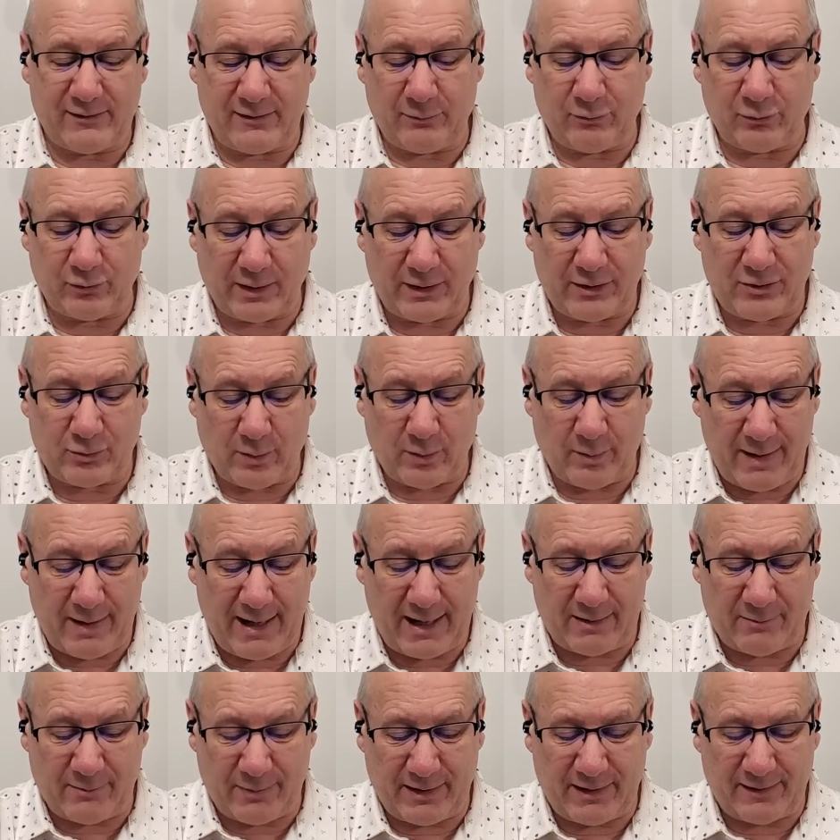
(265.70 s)
right to a
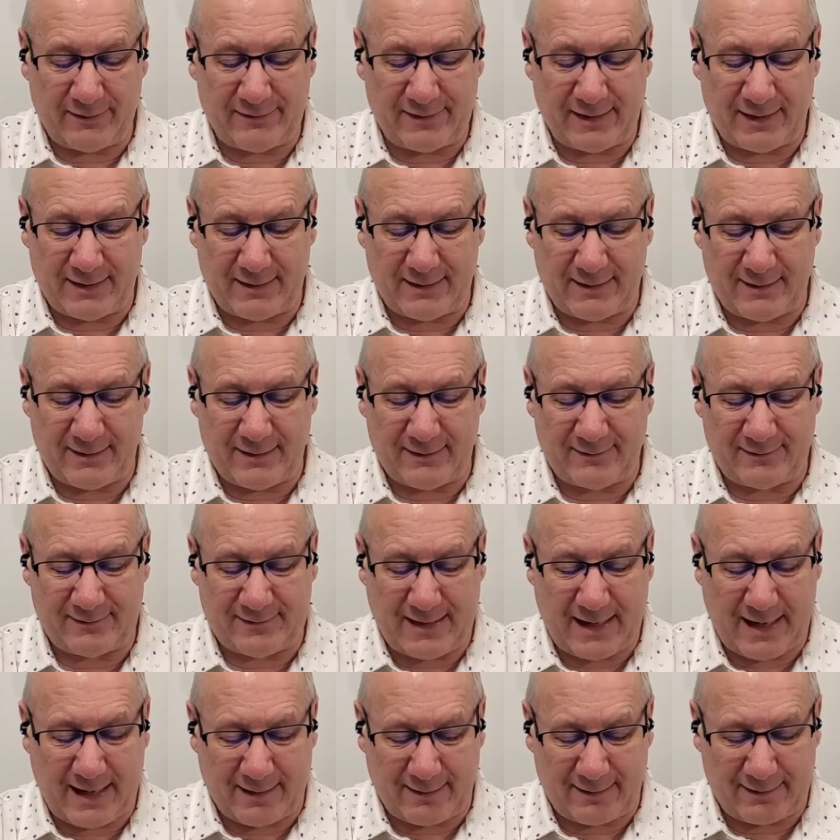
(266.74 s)
man, but its end is
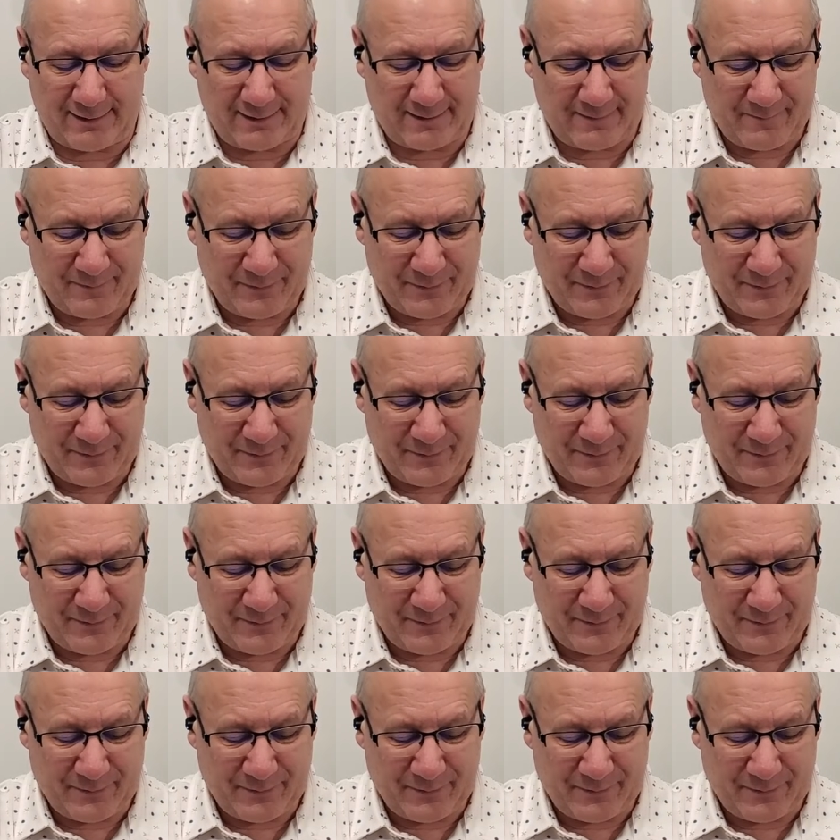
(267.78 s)
death.